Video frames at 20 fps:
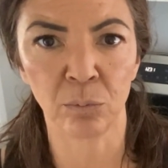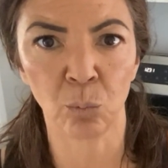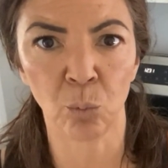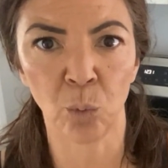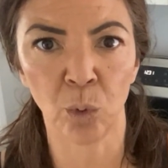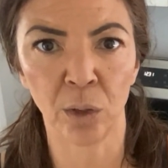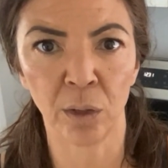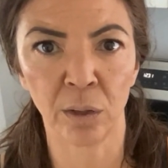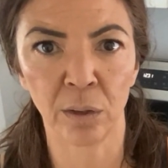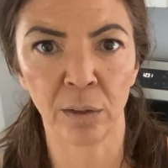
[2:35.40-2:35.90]

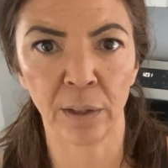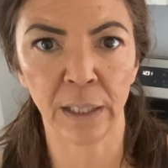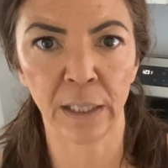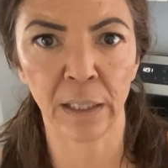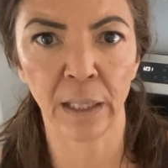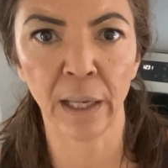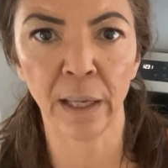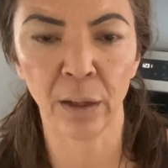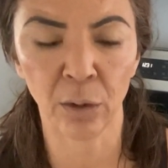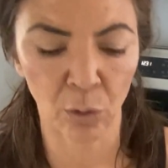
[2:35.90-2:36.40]
will
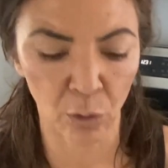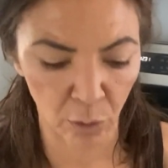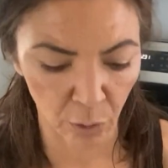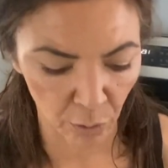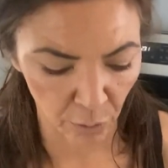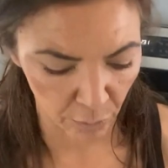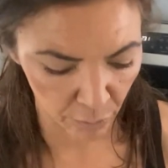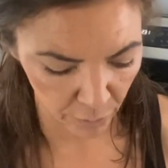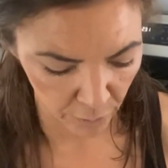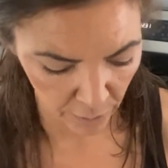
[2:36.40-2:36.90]

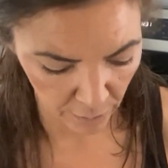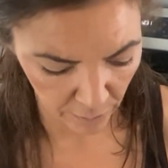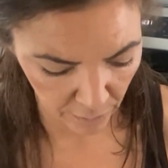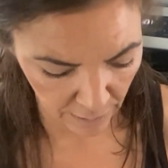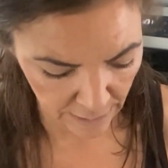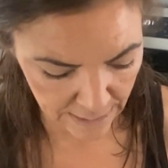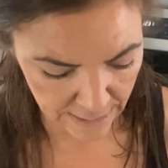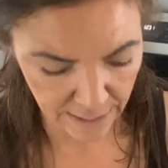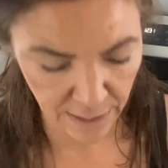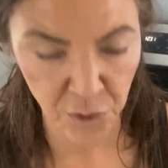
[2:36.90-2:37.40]
inhale
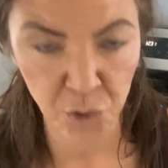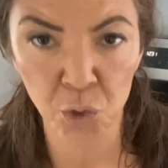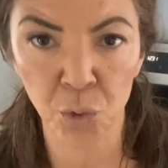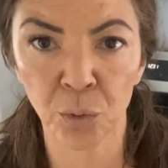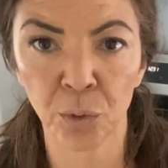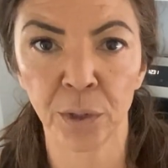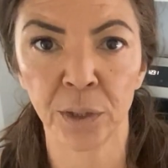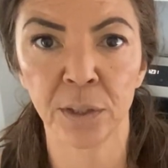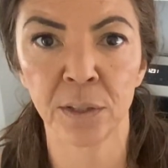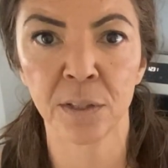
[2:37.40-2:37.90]
the essential
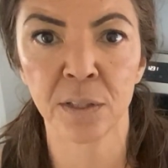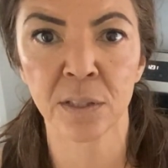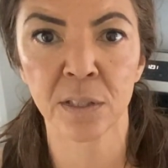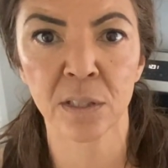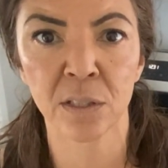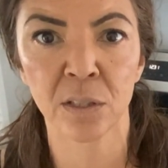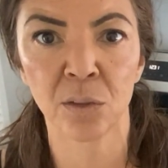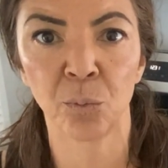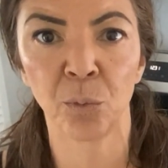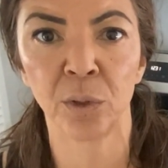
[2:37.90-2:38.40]

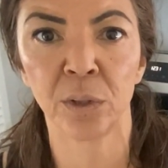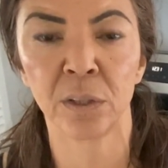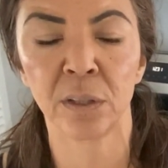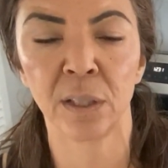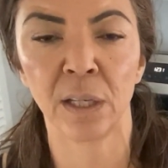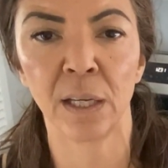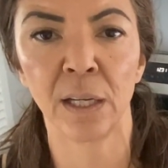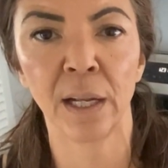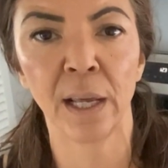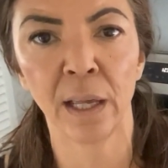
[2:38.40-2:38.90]
oils with
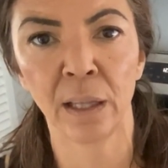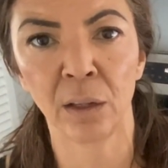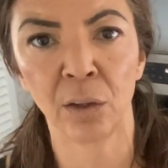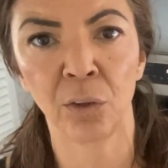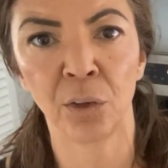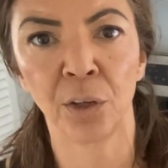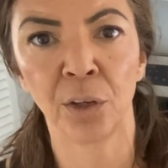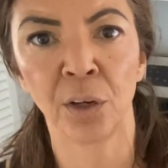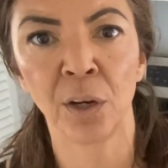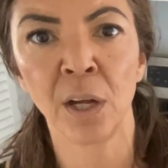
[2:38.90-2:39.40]
the
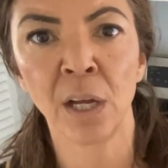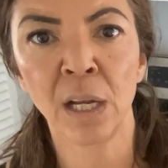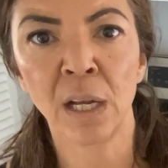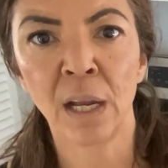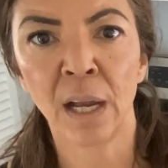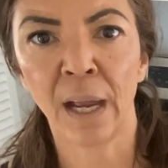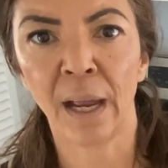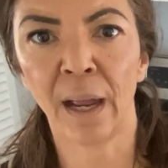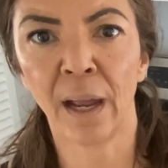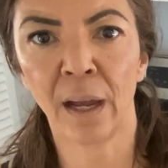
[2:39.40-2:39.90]
inhaler,
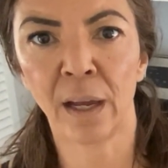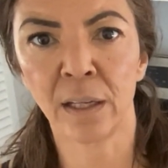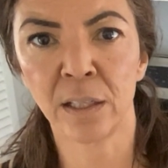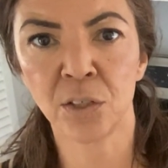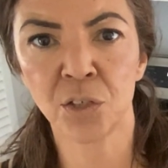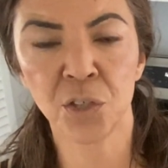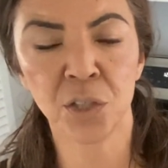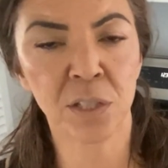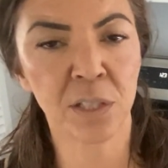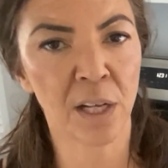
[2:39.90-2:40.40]

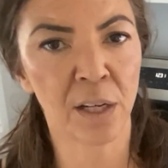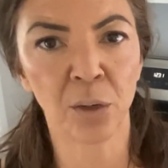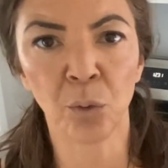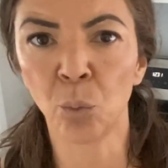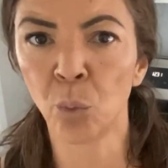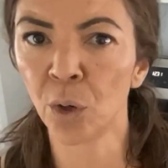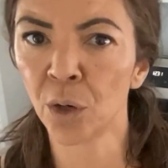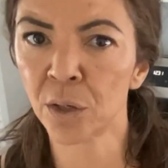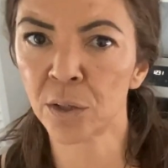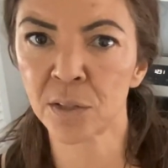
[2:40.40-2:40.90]
and she said it
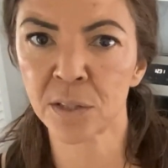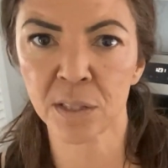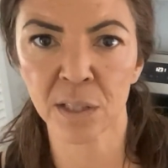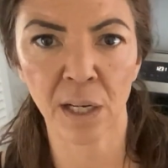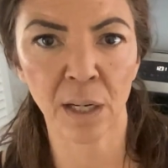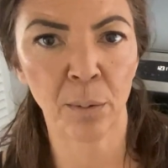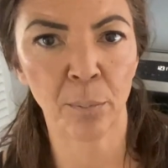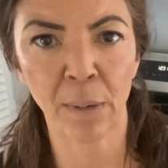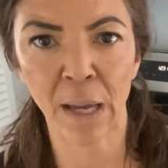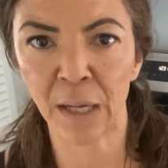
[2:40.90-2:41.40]
works
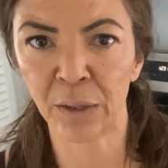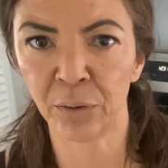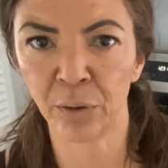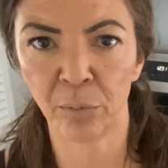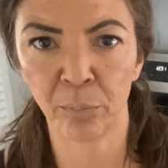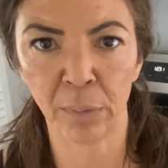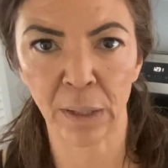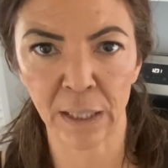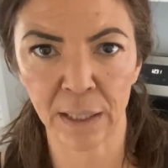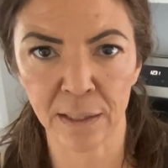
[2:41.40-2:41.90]
in a matter
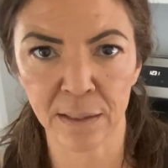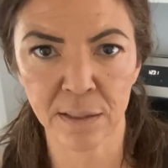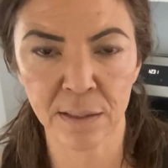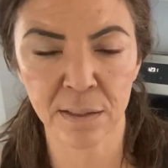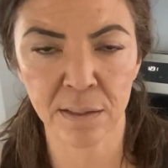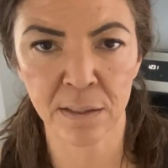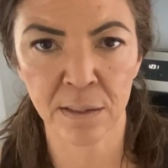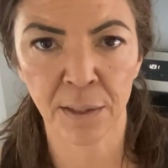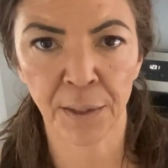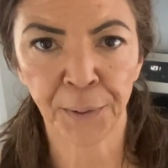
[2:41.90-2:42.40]
of
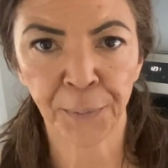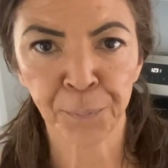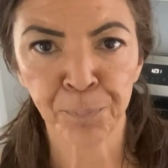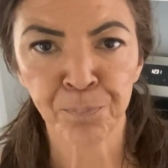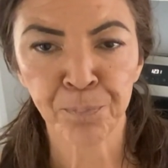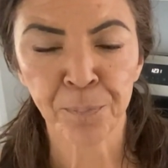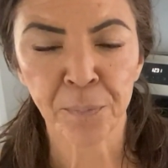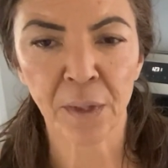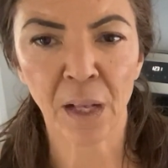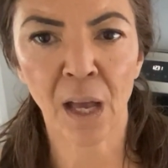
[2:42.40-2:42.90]
minutes.
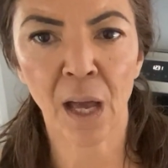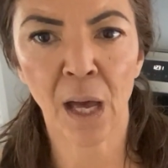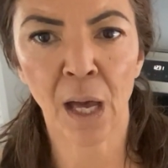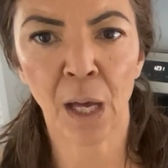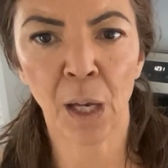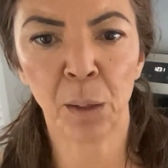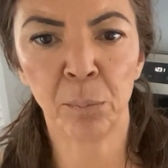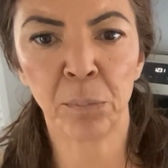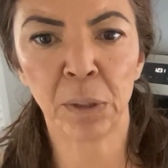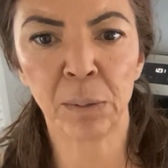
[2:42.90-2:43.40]

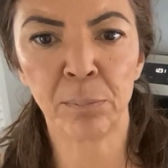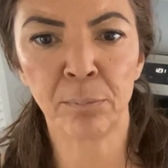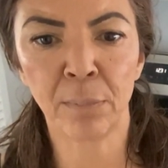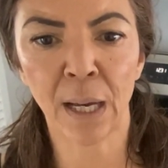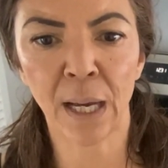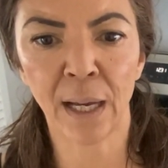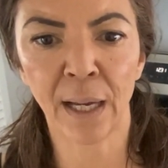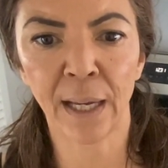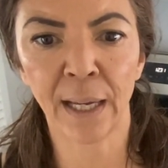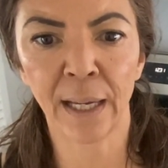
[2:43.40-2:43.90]

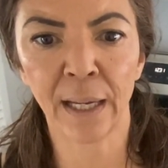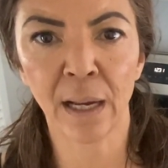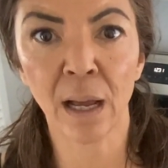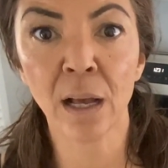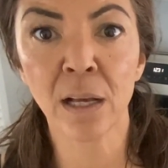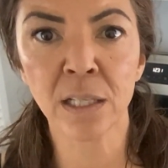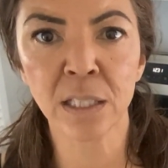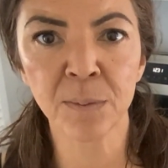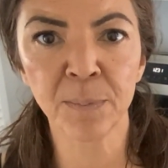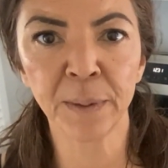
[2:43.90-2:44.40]
My
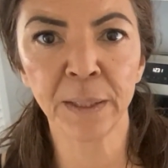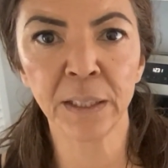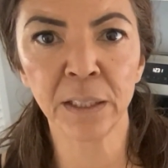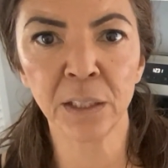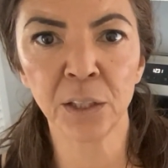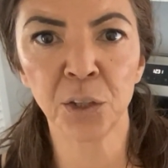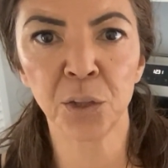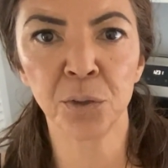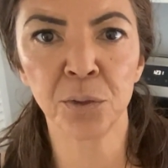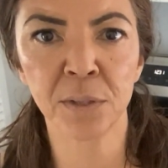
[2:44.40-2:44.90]

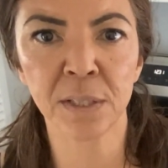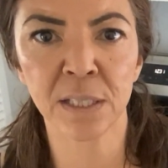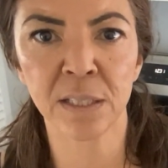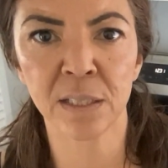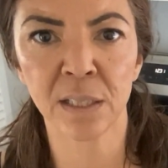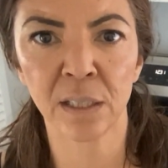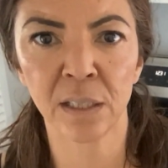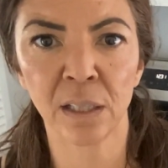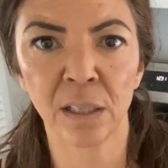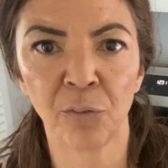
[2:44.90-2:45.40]
husband
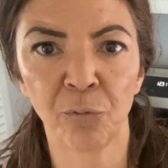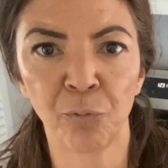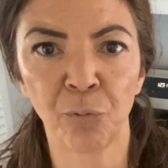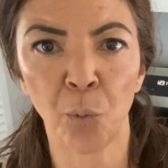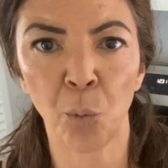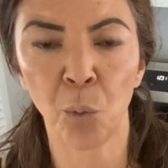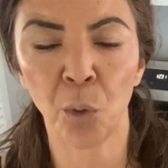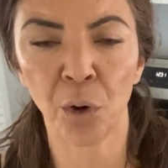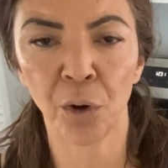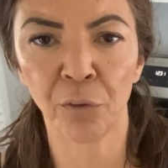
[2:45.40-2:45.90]
uses it
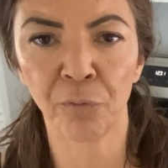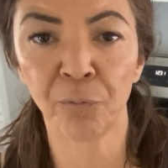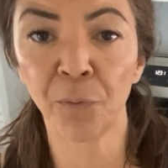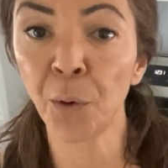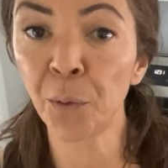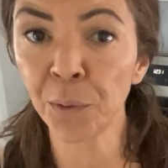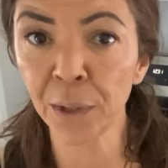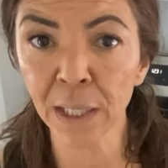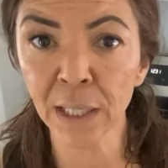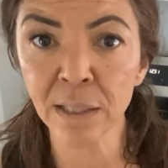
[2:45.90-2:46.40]
for
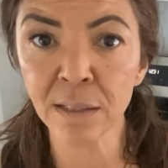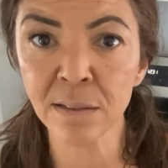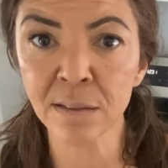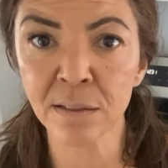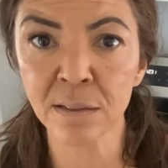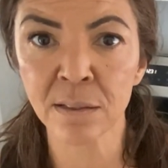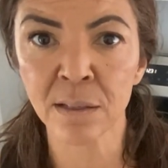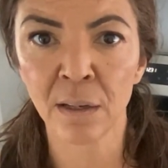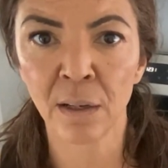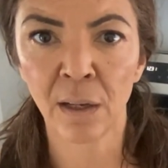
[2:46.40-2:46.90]

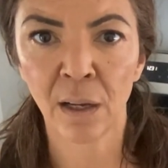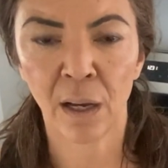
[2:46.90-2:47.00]
focus.